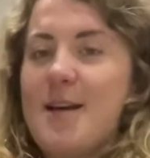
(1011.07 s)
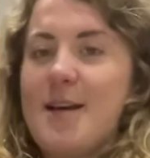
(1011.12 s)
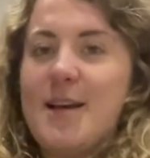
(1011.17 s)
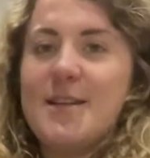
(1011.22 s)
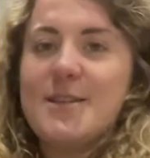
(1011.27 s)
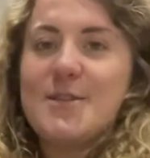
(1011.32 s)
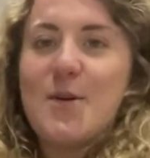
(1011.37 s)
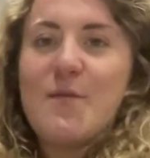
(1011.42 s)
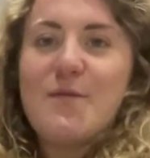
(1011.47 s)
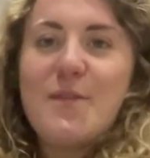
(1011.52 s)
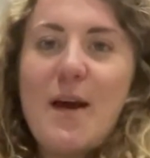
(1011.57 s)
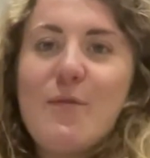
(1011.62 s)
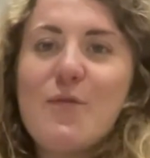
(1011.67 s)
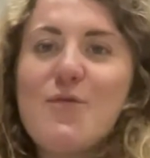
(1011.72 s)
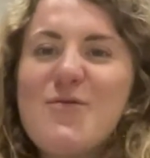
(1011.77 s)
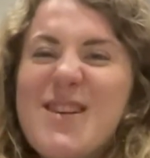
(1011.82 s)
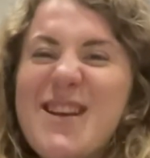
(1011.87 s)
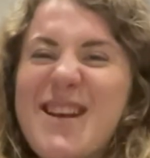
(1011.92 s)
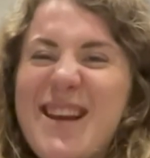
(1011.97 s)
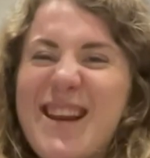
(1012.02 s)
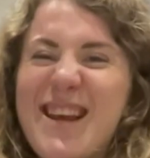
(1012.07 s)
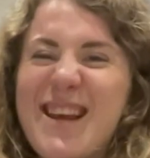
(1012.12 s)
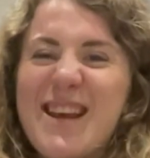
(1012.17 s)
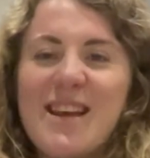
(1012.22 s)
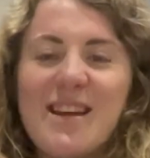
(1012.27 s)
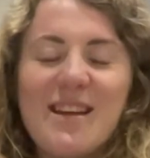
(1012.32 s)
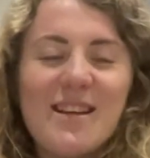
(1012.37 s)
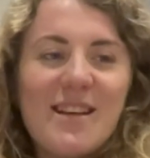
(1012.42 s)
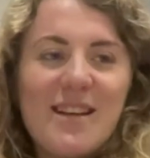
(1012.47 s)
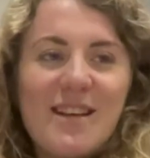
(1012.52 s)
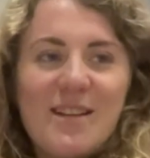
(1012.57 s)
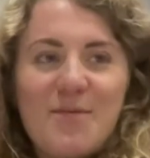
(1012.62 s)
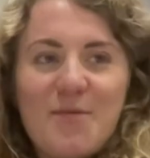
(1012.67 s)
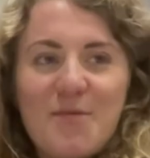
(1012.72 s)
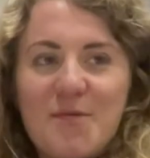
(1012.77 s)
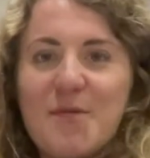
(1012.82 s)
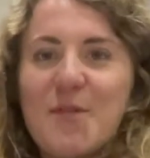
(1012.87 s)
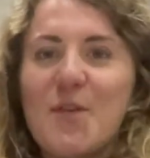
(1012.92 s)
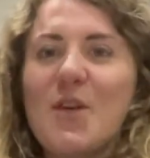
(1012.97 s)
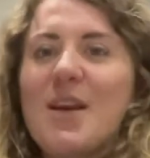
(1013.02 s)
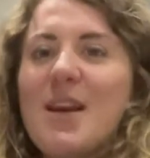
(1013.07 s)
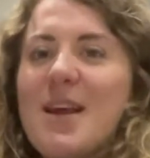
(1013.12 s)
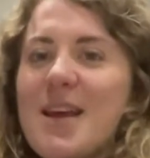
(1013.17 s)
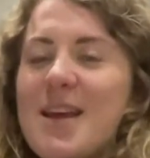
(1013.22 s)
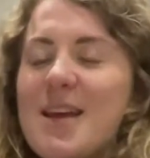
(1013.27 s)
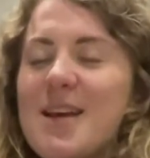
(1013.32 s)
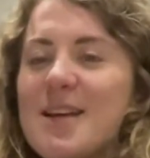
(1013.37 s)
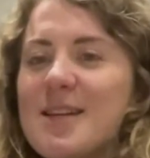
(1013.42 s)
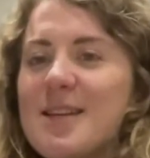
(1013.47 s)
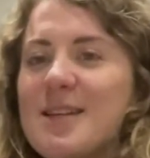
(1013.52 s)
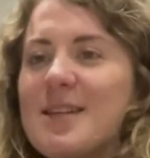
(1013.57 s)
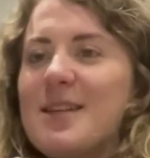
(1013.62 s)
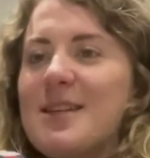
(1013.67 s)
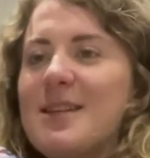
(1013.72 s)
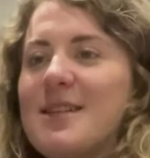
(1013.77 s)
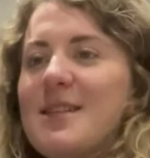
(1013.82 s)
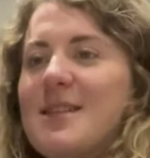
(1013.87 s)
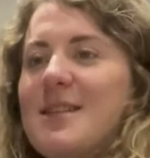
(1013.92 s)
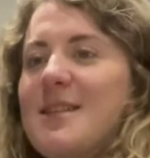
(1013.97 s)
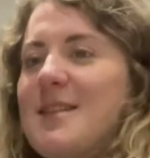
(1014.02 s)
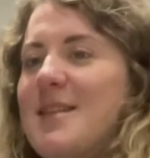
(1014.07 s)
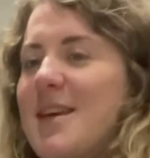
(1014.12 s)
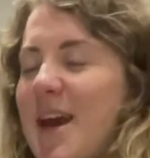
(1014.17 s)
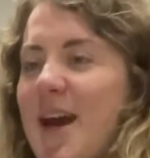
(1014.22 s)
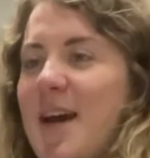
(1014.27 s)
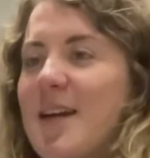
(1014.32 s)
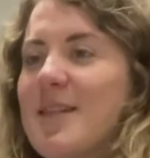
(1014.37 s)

And so I've never really fully, yeah.